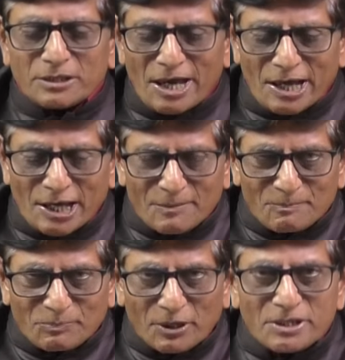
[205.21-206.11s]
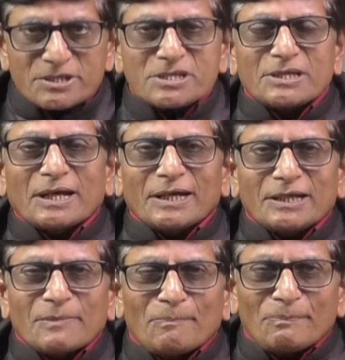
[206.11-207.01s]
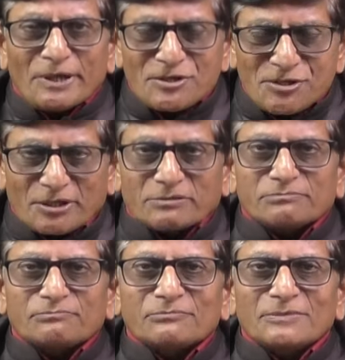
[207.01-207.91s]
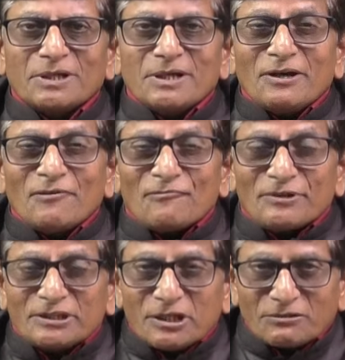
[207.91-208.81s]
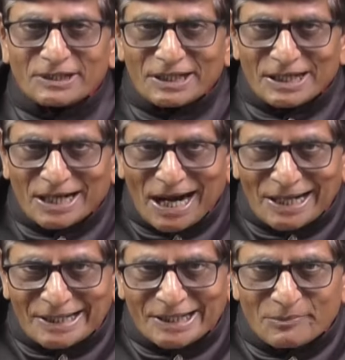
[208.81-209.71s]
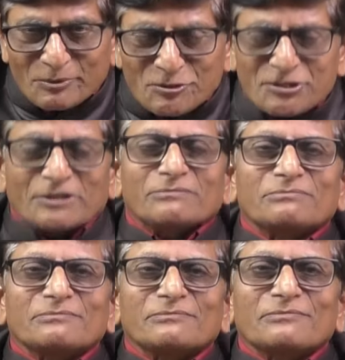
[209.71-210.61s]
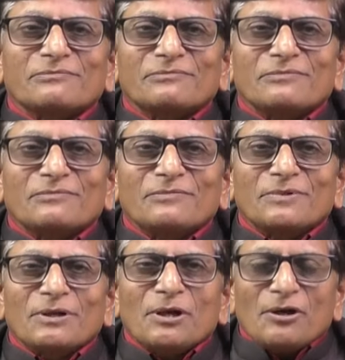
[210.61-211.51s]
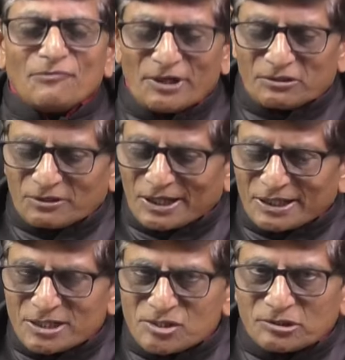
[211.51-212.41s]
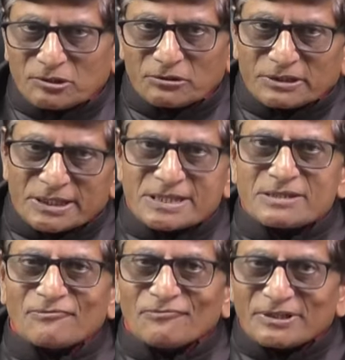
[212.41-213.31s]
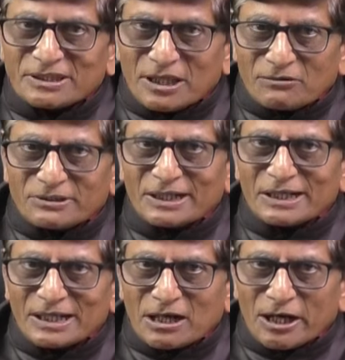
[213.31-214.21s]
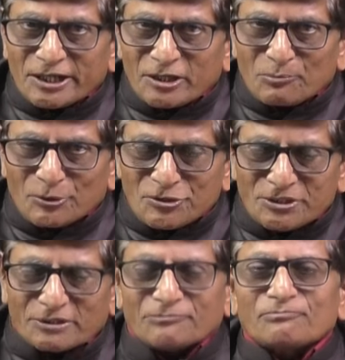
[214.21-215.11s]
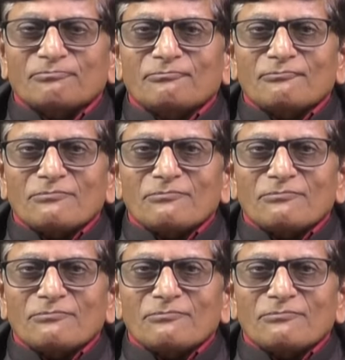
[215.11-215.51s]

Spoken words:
The employees getting pension without any contribution. We have to underscore this, without any contribution.